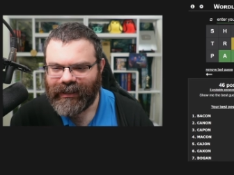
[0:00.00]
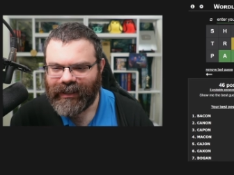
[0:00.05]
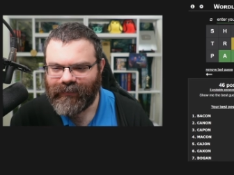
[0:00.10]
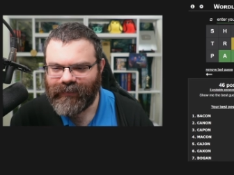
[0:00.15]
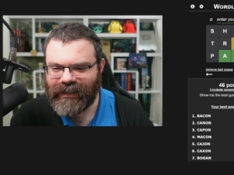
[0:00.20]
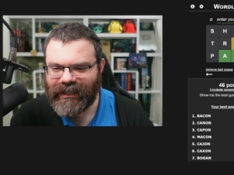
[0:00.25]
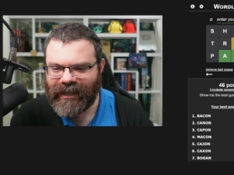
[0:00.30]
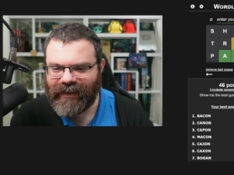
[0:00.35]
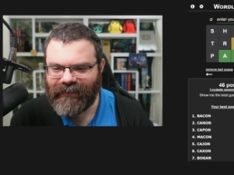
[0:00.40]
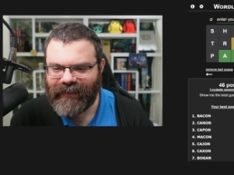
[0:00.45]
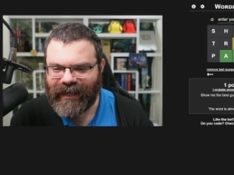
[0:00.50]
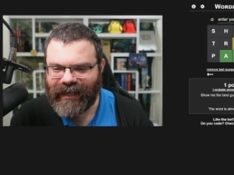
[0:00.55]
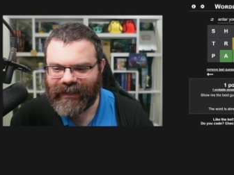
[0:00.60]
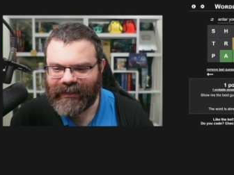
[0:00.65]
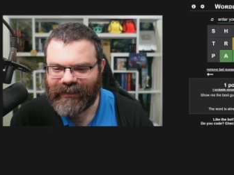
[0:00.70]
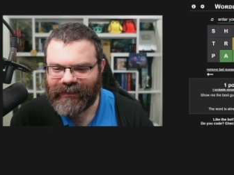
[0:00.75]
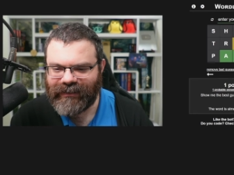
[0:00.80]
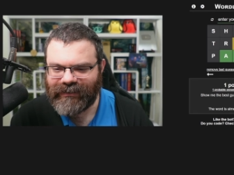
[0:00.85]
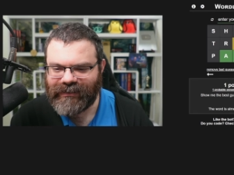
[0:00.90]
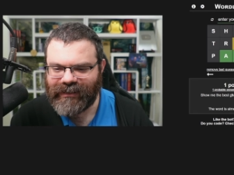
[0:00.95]
We got
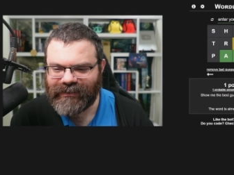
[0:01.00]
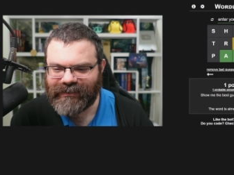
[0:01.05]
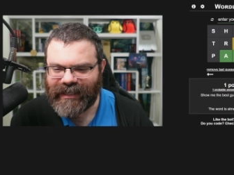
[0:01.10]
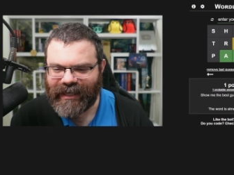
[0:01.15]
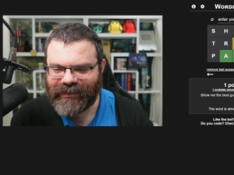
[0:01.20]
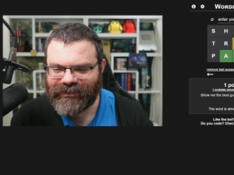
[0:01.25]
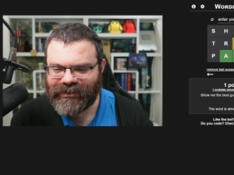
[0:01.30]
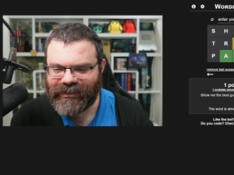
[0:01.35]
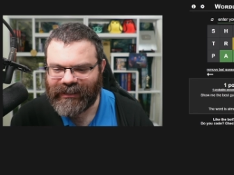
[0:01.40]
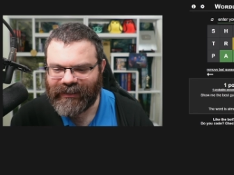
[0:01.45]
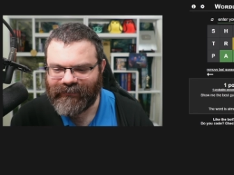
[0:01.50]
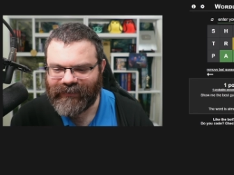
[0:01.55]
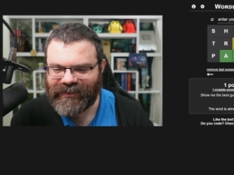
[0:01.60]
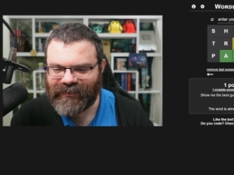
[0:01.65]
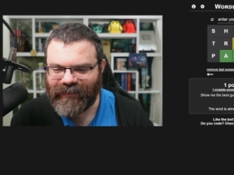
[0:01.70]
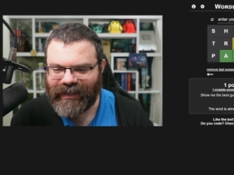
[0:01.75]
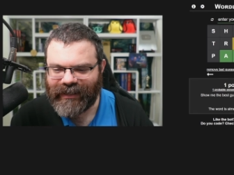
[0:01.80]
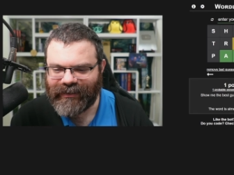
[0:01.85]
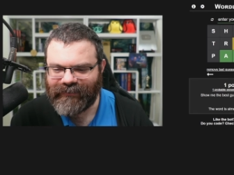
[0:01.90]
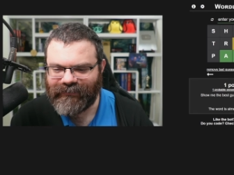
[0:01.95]
that, and it does actually give
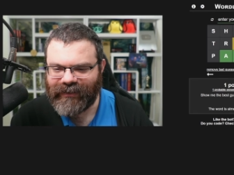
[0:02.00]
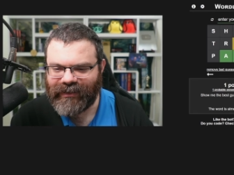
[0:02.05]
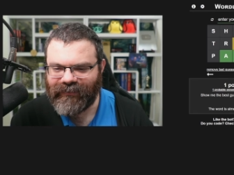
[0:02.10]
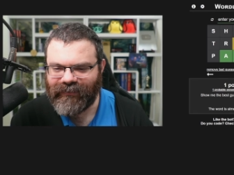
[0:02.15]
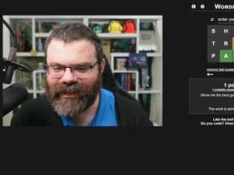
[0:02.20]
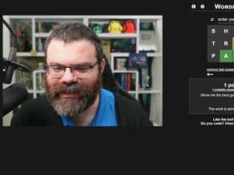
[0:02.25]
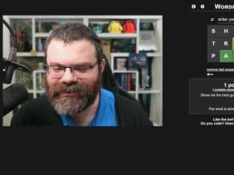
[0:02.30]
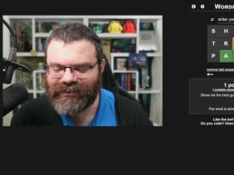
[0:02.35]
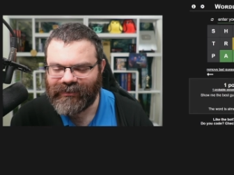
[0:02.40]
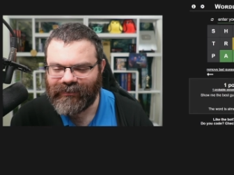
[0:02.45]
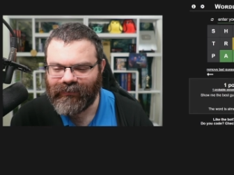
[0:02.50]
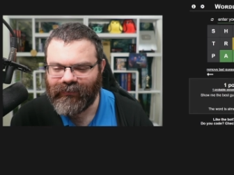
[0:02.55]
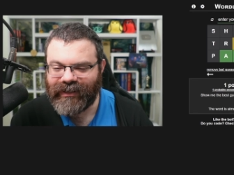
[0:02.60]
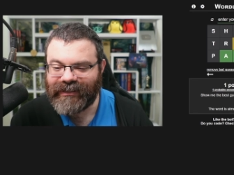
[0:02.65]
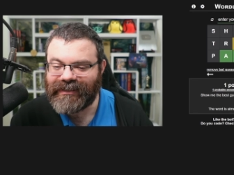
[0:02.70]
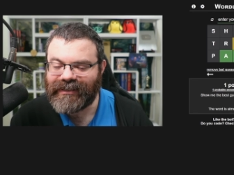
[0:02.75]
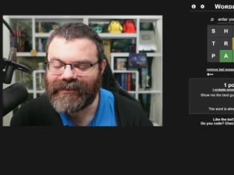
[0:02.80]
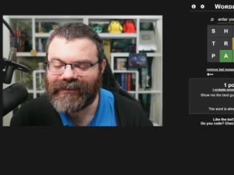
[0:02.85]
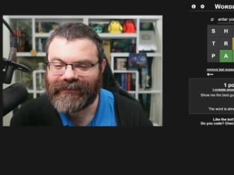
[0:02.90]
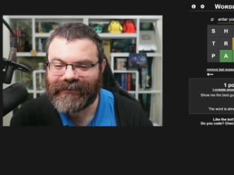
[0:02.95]
us wagon right away. So it
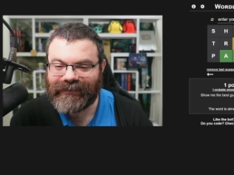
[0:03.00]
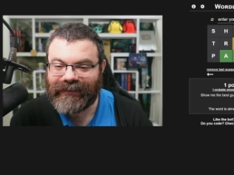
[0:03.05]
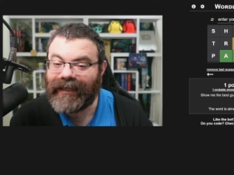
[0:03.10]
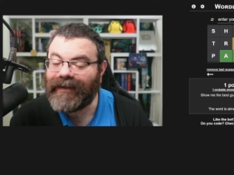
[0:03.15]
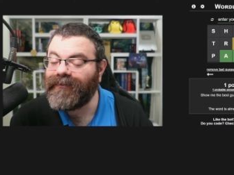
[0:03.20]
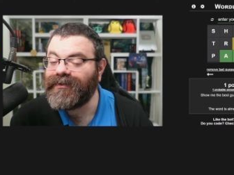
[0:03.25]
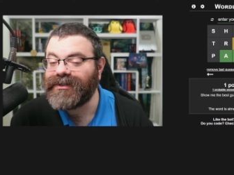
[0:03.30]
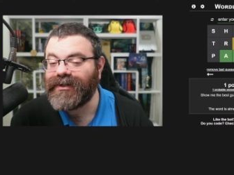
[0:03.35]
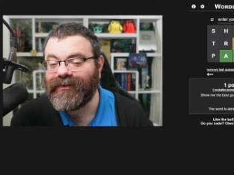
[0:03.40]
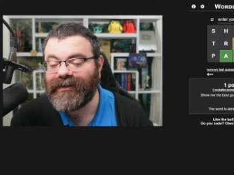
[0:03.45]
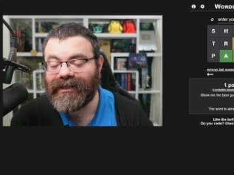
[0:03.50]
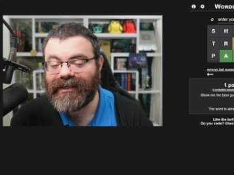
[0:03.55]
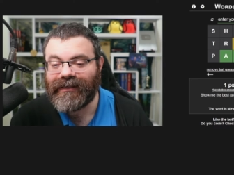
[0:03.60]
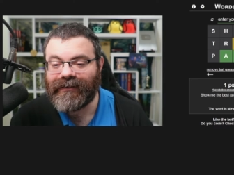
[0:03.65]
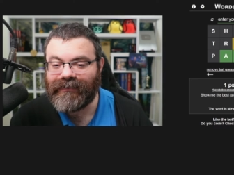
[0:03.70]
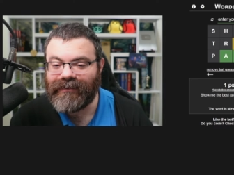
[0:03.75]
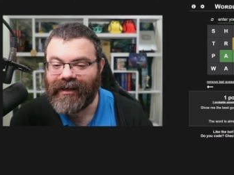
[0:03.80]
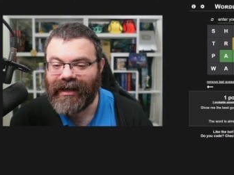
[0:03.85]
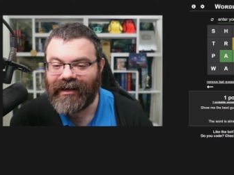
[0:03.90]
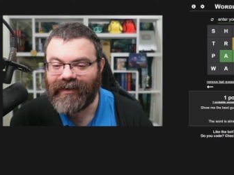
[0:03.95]
wasn't it was only
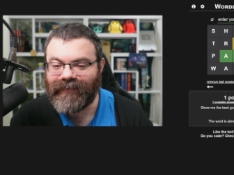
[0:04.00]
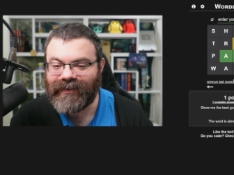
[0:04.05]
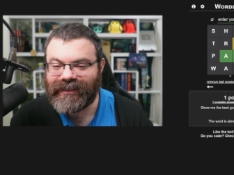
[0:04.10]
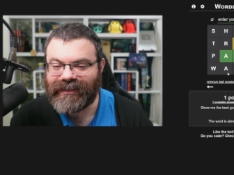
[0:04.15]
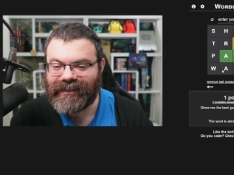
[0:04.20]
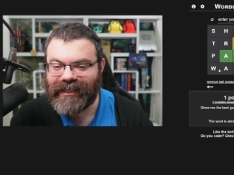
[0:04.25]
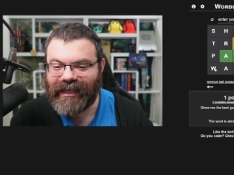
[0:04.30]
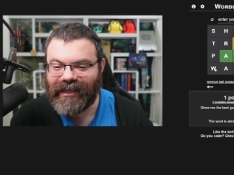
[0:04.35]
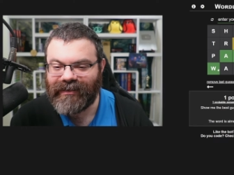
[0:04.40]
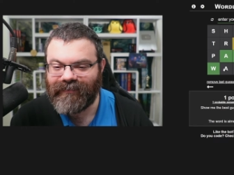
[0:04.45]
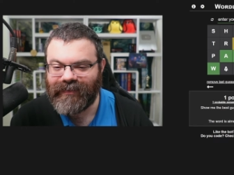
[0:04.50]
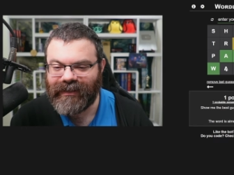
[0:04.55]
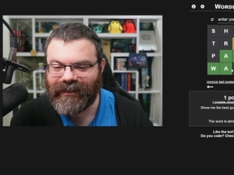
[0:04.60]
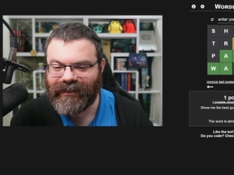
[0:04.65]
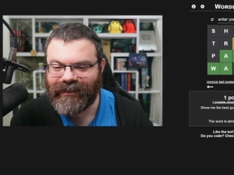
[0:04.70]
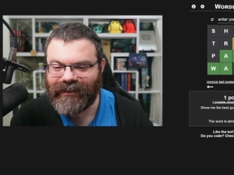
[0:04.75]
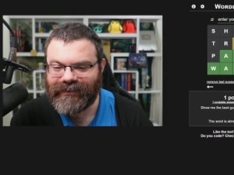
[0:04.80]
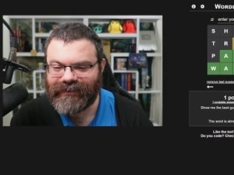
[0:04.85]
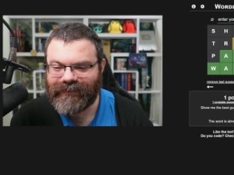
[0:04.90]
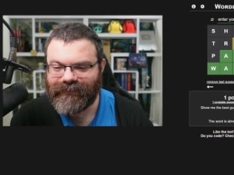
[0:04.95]
not a mistake
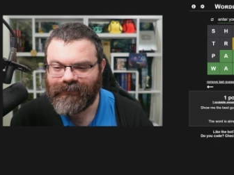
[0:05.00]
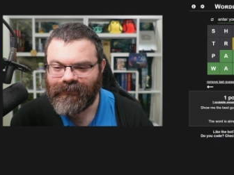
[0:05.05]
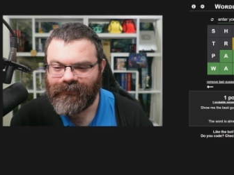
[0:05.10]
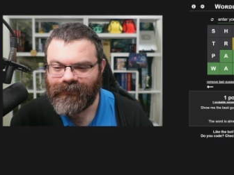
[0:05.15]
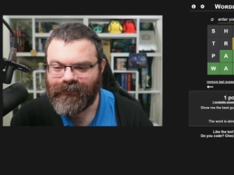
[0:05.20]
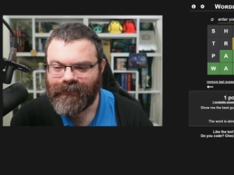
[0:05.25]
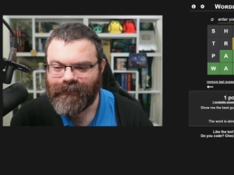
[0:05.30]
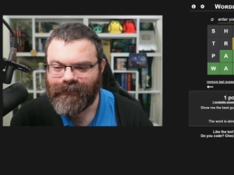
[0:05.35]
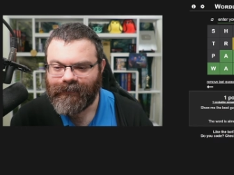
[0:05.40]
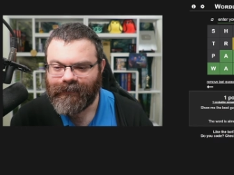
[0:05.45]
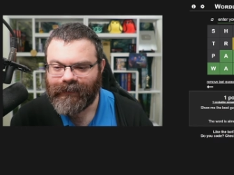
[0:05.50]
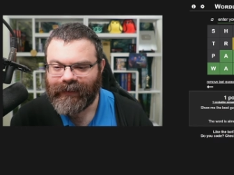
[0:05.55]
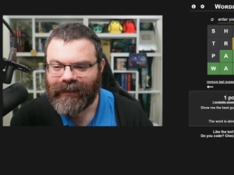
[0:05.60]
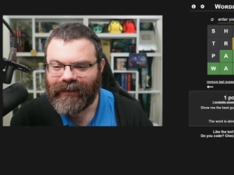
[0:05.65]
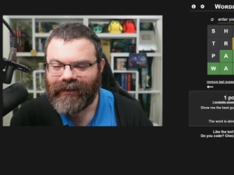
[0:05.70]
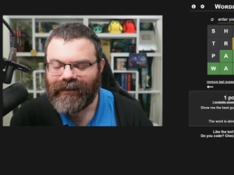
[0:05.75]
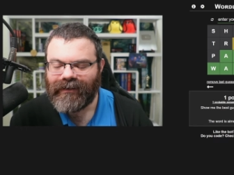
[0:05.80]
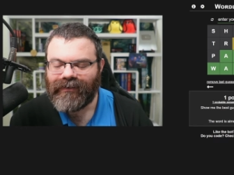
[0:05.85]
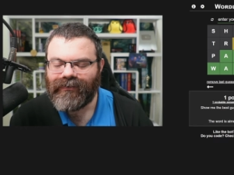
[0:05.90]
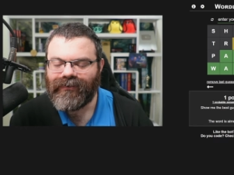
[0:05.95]
because
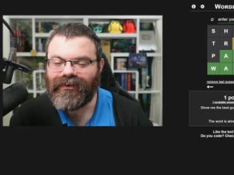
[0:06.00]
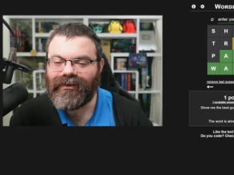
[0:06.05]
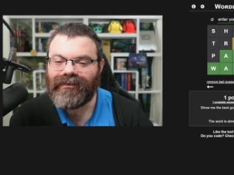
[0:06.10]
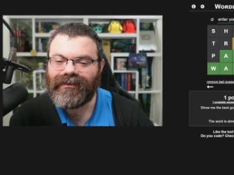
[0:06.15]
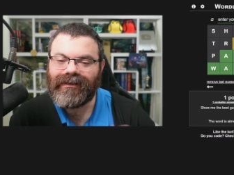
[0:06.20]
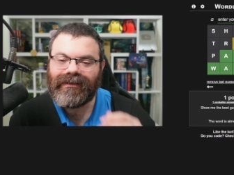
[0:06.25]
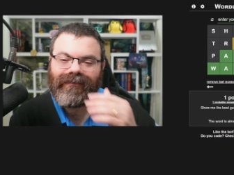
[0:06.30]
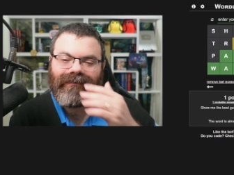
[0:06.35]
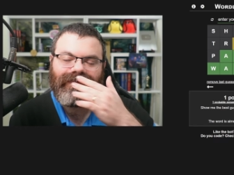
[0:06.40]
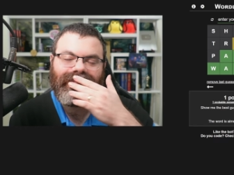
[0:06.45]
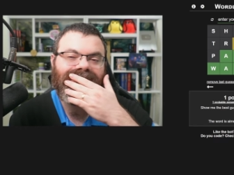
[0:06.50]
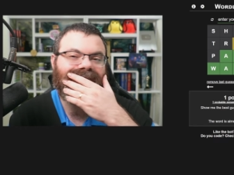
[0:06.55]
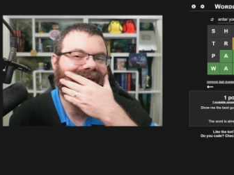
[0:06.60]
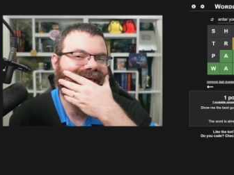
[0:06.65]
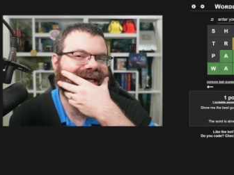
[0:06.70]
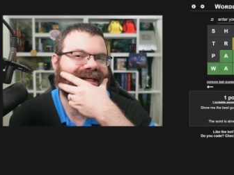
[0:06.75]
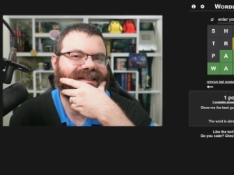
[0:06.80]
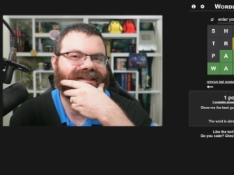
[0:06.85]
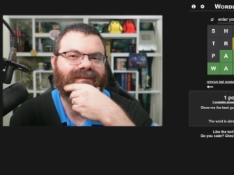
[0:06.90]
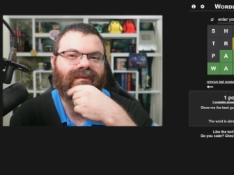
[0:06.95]
or
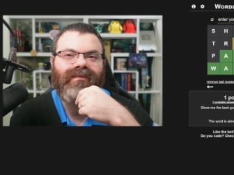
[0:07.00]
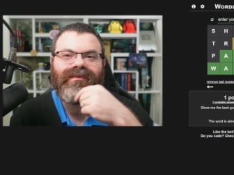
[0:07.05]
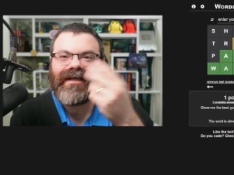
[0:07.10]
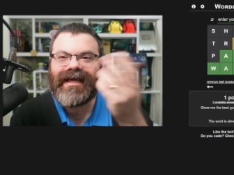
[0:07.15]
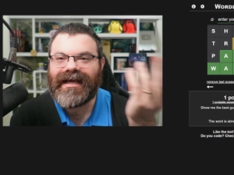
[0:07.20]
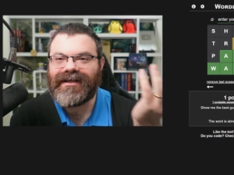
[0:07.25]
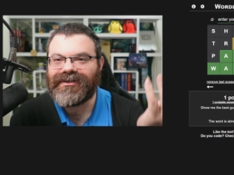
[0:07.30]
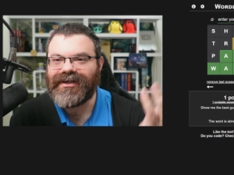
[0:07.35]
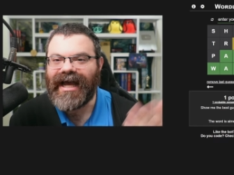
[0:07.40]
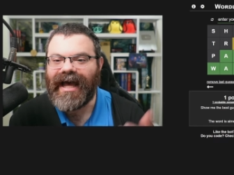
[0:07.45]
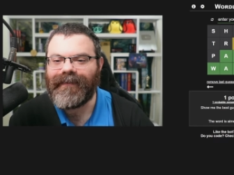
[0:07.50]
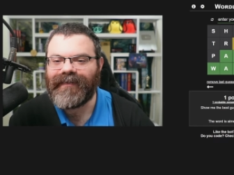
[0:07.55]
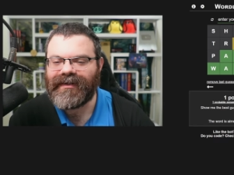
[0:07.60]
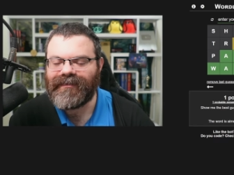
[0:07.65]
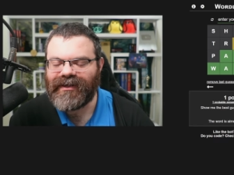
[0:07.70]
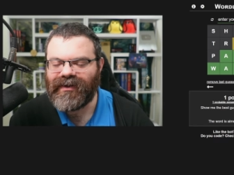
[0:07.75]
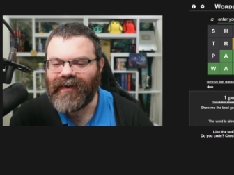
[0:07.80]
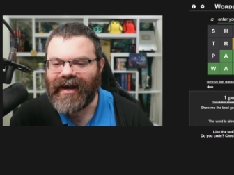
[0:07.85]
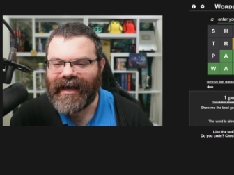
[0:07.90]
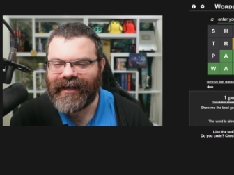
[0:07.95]
because the answer happened to
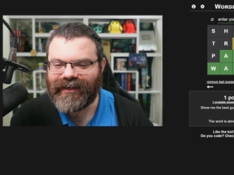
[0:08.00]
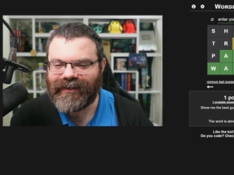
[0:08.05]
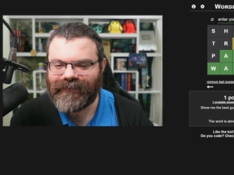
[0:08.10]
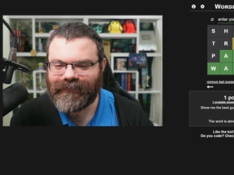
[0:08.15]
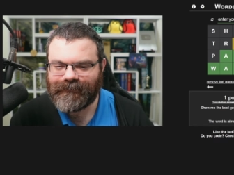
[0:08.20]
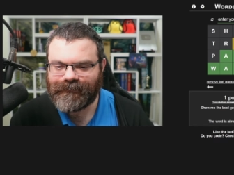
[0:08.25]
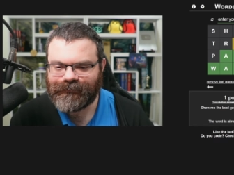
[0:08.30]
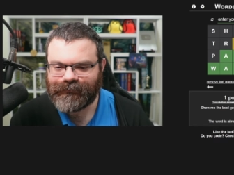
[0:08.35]
be wagon.